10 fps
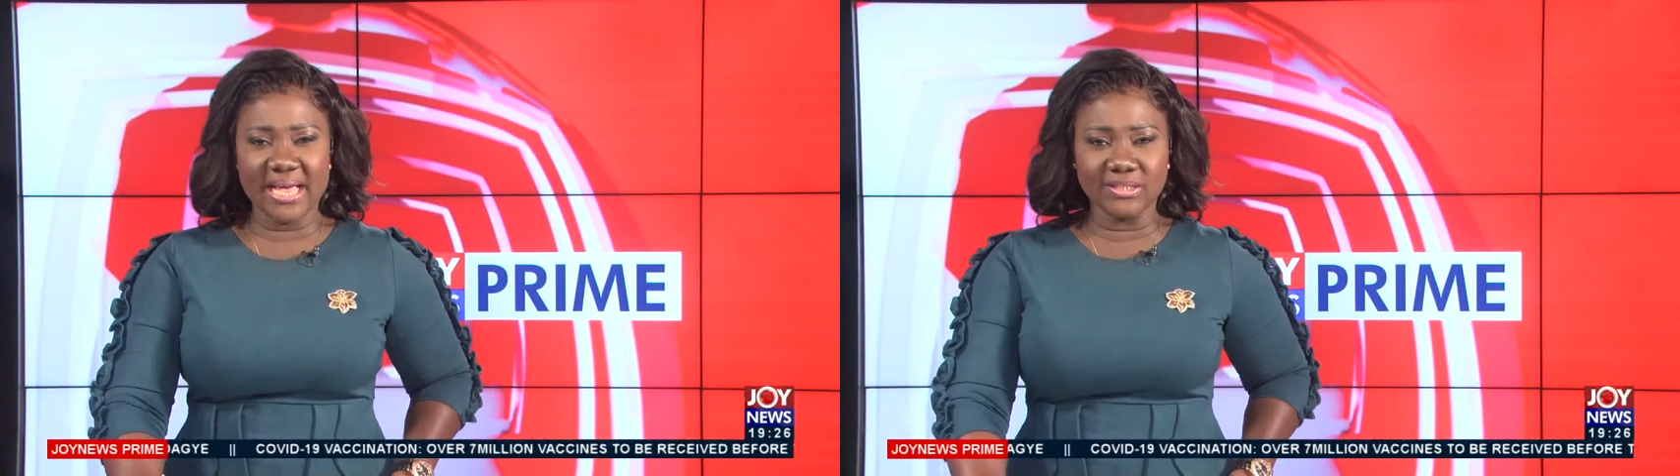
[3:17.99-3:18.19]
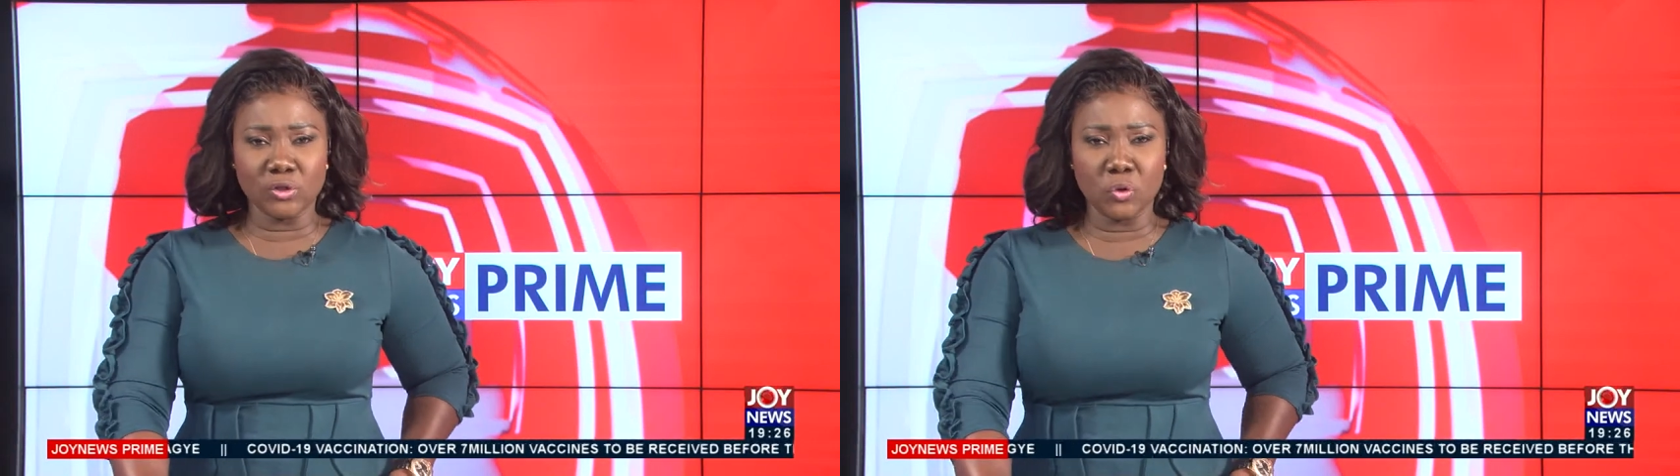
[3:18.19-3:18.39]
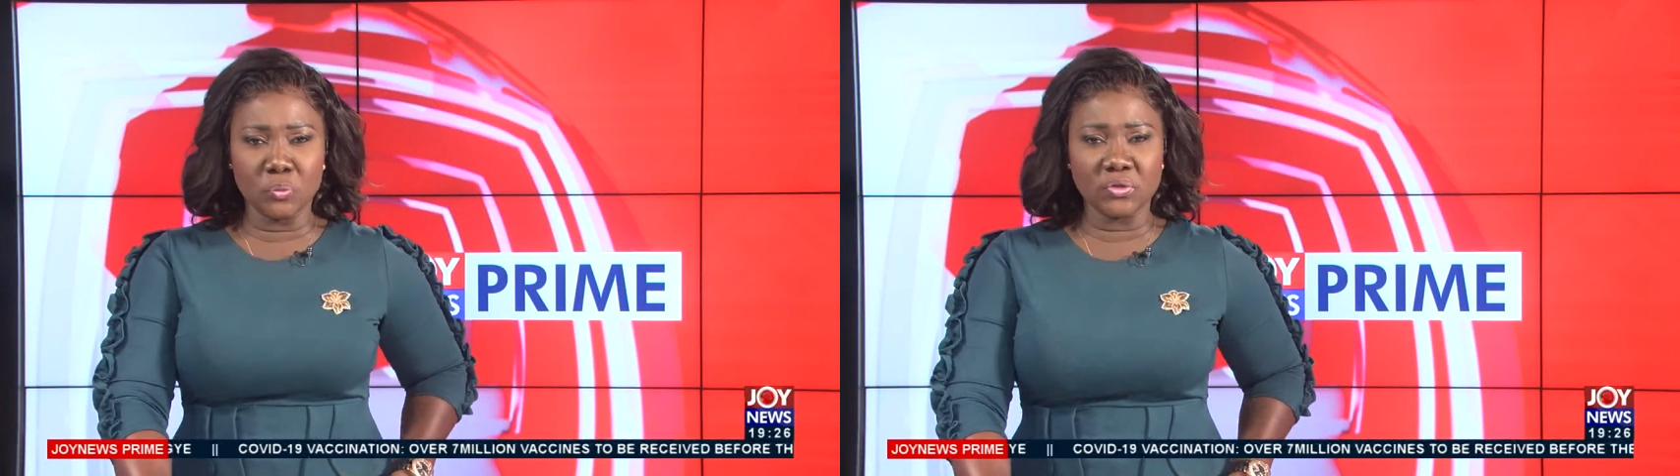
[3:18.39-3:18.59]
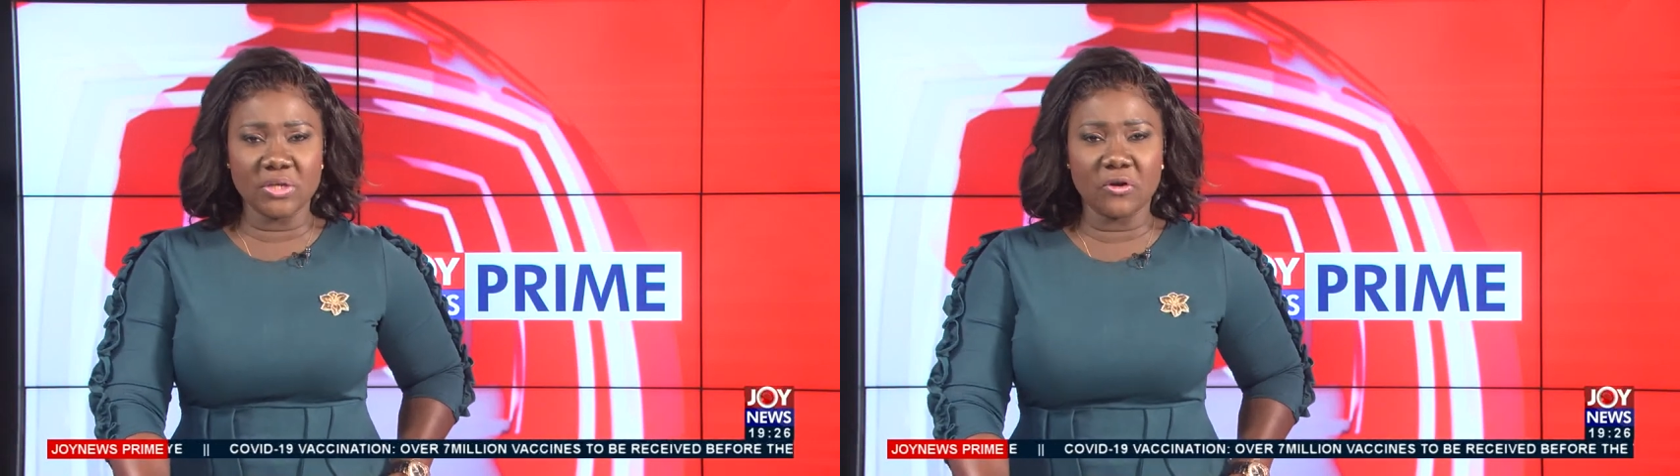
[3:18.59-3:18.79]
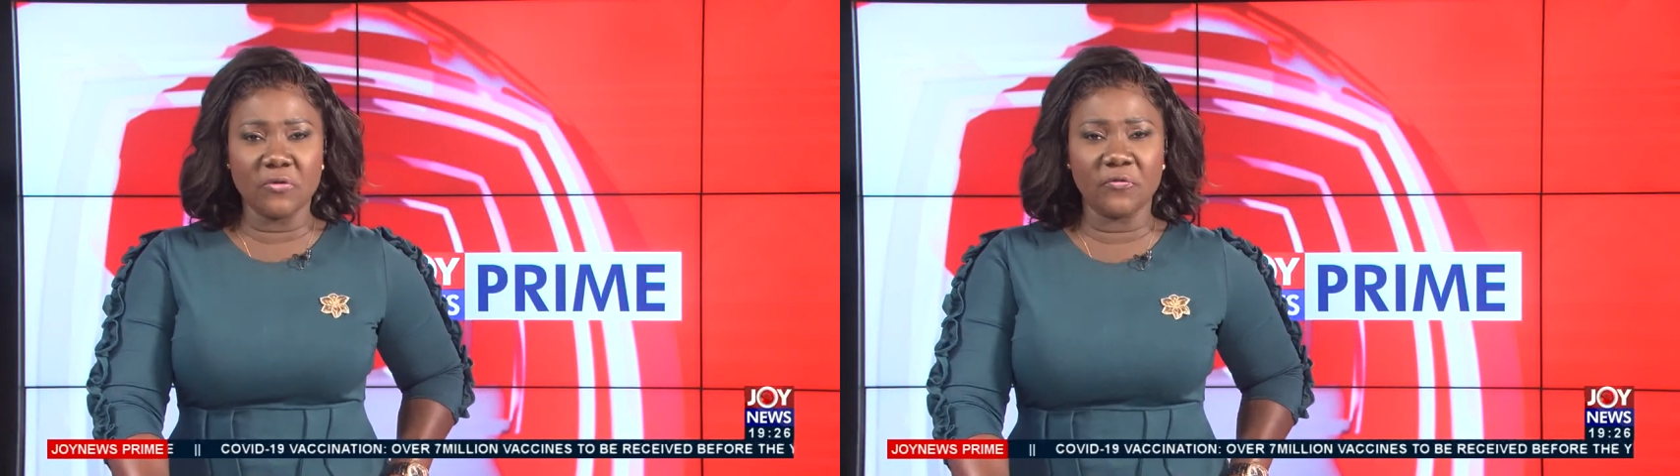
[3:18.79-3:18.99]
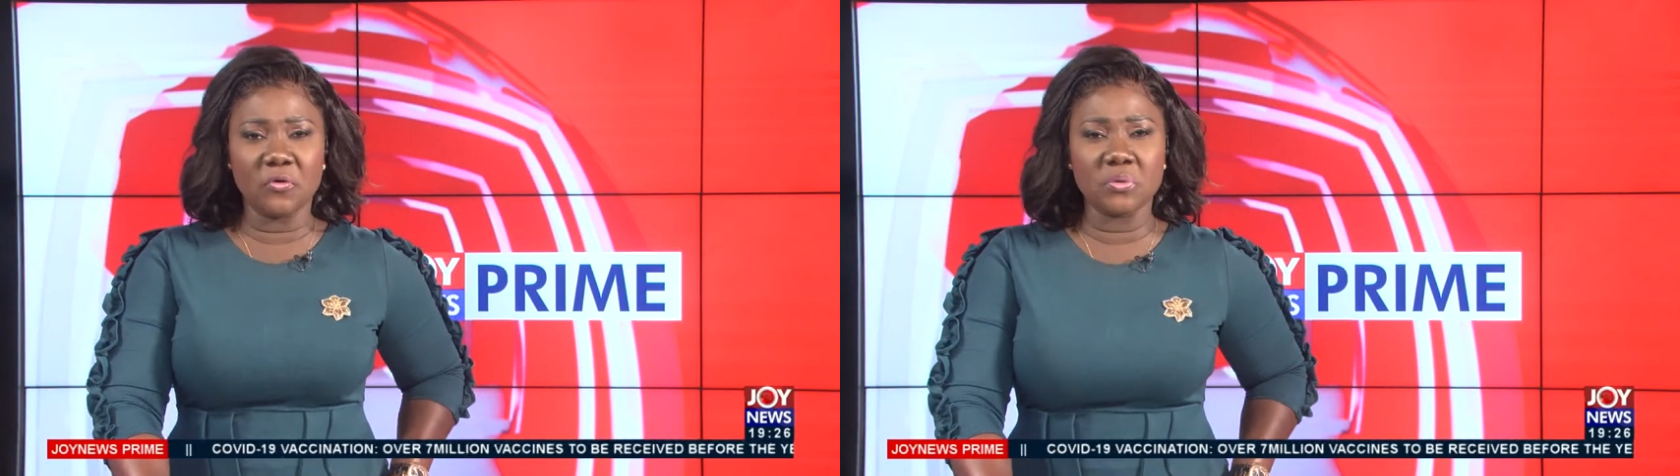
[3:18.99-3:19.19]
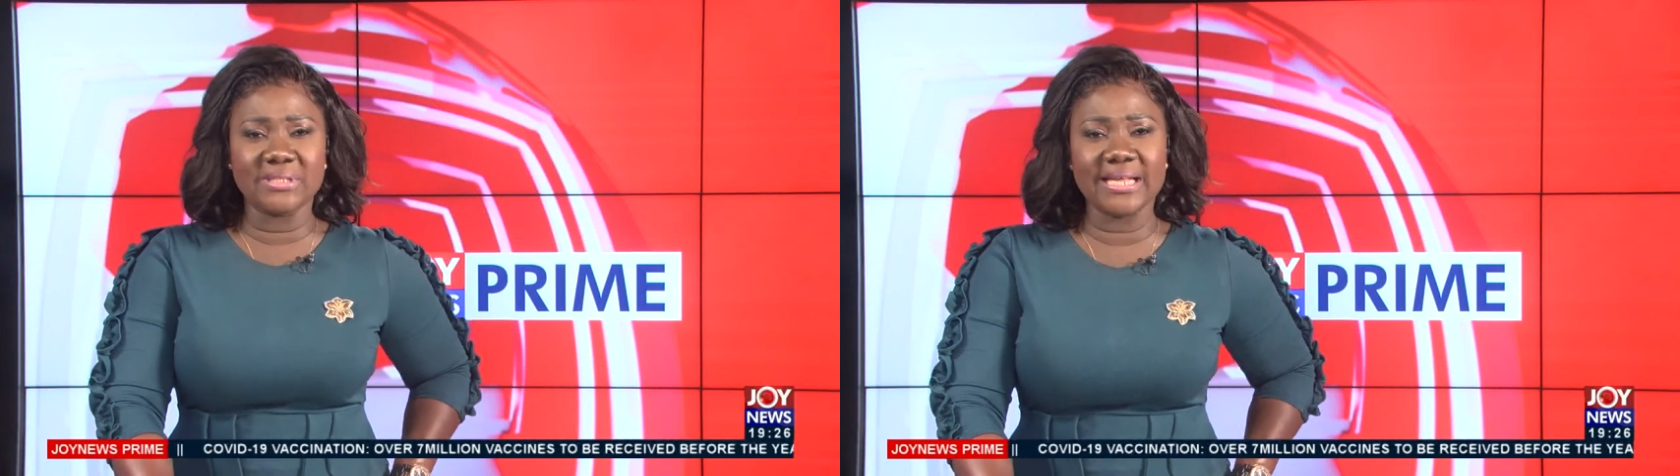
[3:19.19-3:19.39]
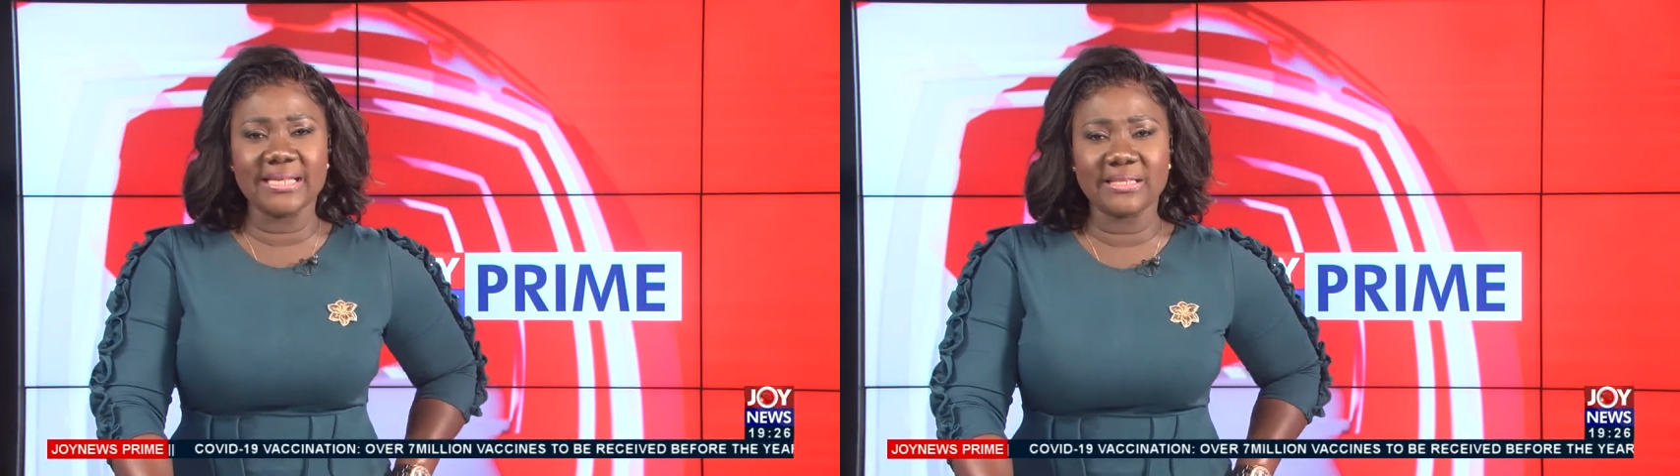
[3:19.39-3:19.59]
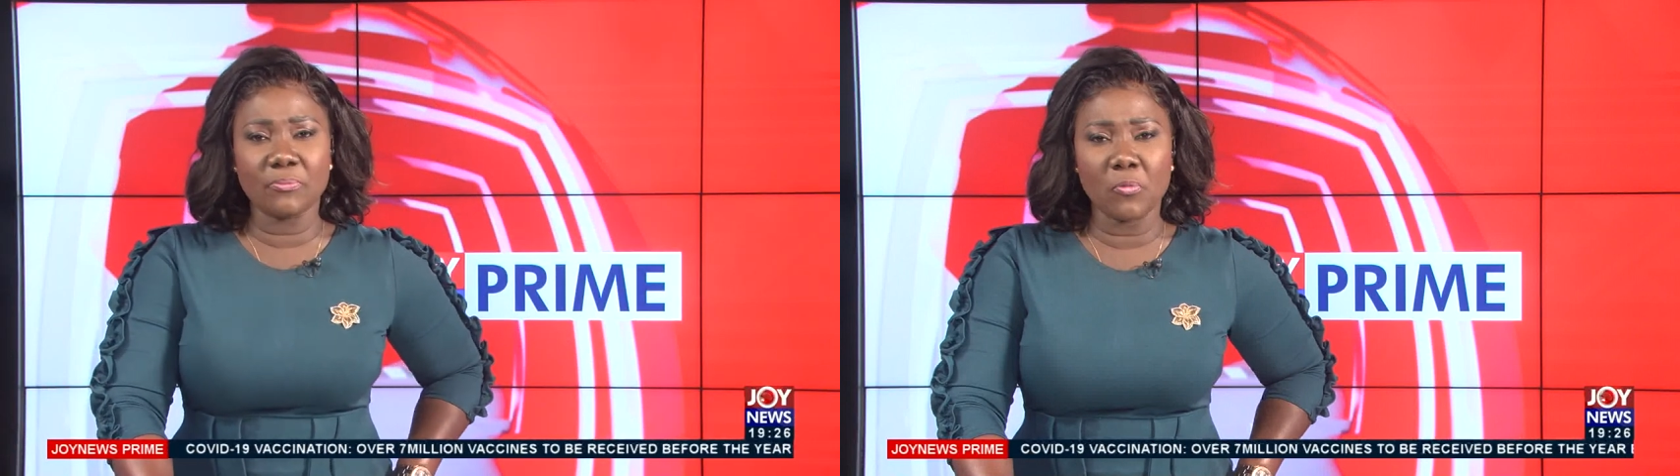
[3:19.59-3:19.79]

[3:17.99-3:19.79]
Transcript: Esther Usekufu says the